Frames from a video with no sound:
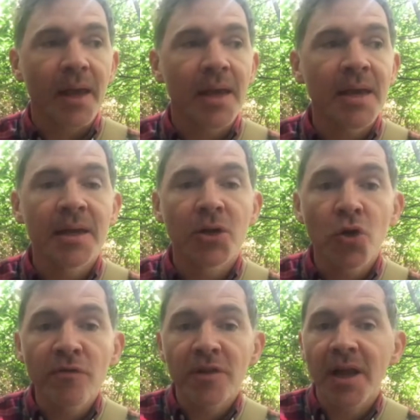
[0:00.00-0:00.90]
in an
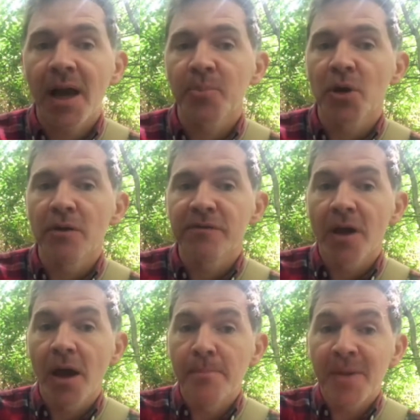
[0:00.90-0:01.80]
overlap of
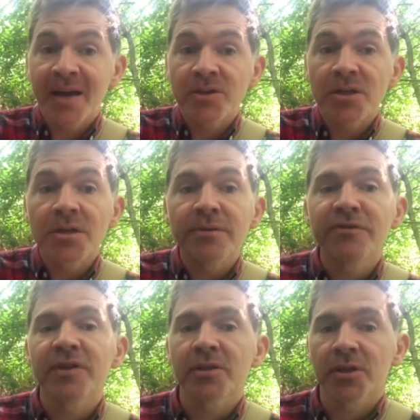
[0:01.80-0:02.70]
imagined and
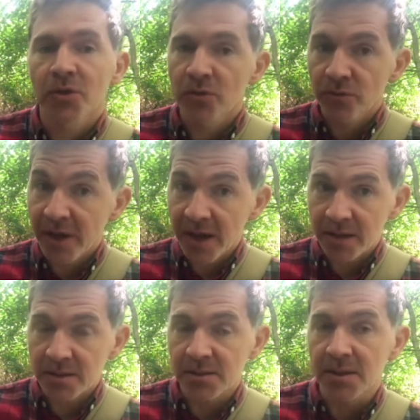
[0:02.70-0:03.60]
physical
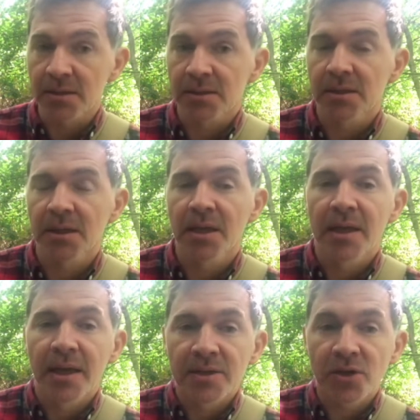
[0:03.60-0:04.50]
realities.
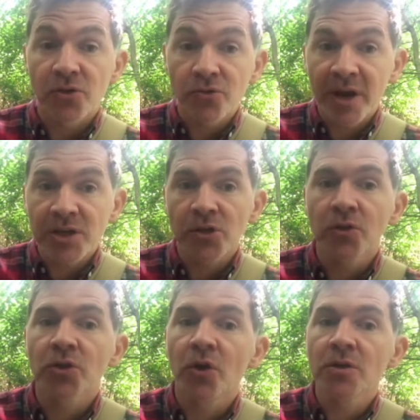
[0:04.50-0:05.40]
It's a
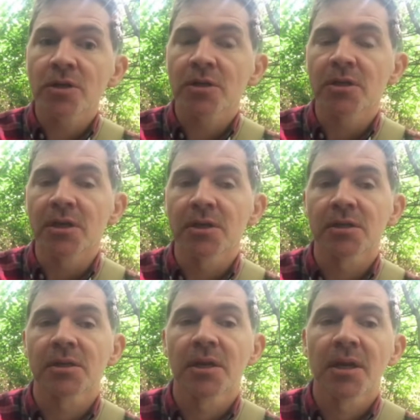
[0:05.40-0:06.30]
threshold
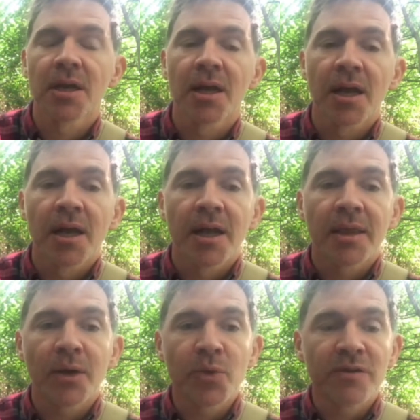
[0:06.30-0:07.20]
consciousness
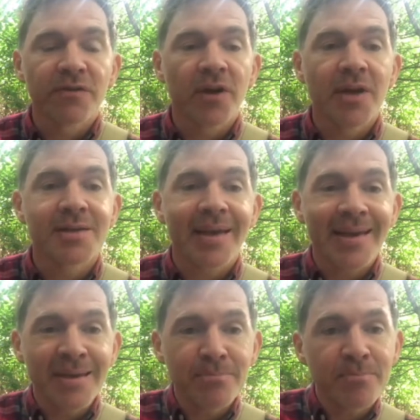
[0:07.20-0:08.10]
that we find
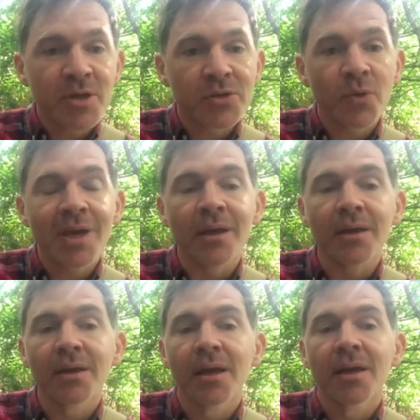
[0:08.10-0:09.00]
in
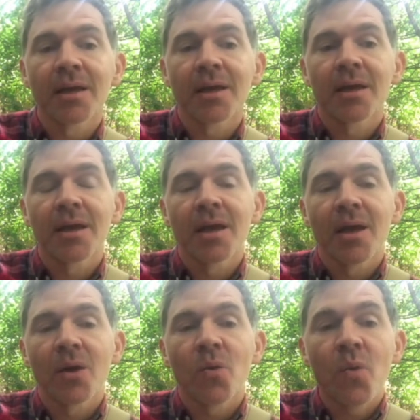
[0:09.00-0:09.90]
between
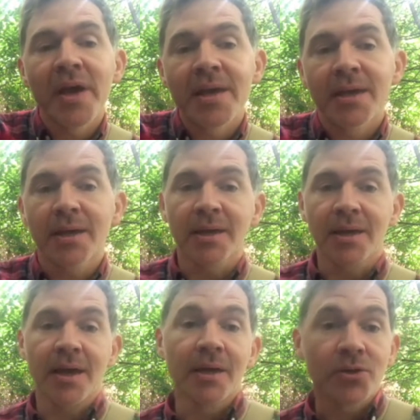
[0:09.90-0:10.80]
waking
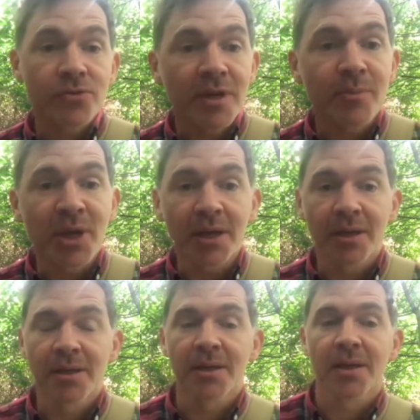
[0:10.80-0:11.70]
and dreaming,
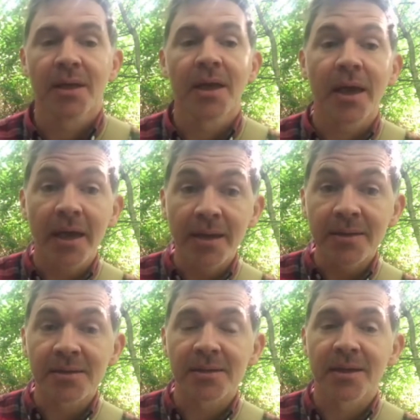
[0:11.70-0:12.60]

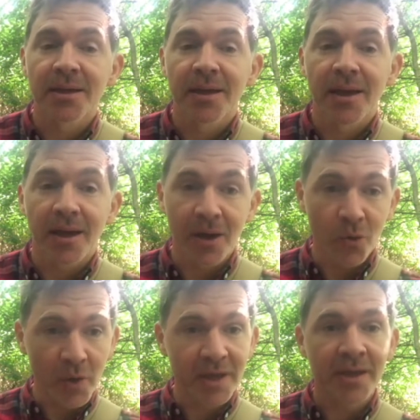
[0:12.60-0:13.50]
hence a
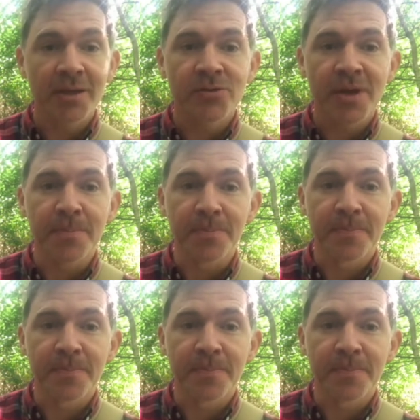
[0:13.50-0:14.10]
waking dream.